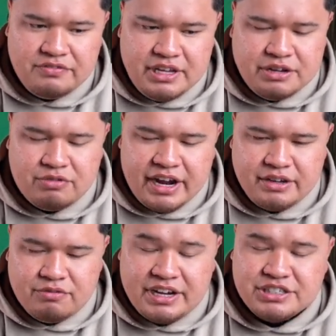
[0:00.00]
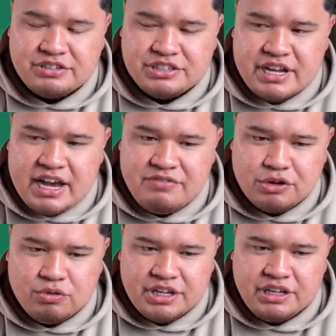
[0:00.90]
the racers to have their
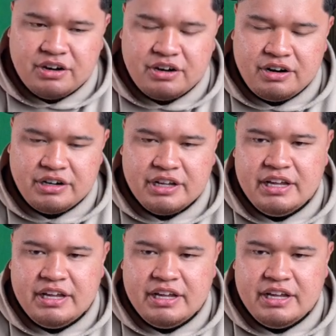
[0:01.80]
rookie card